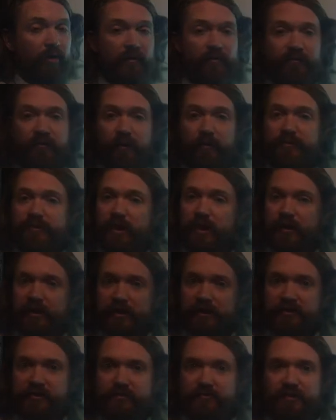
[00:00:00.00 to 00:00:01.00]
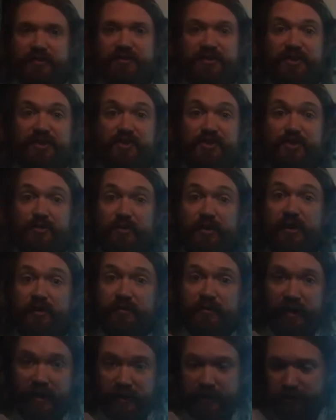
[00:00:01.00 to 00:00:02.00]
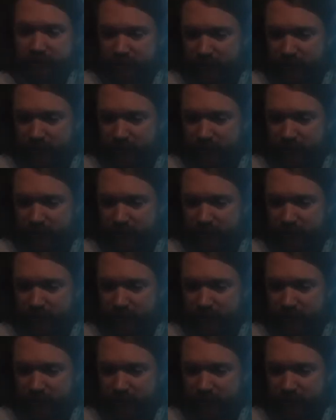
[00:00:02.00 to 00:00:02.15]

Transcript: a photon is, is a unit of light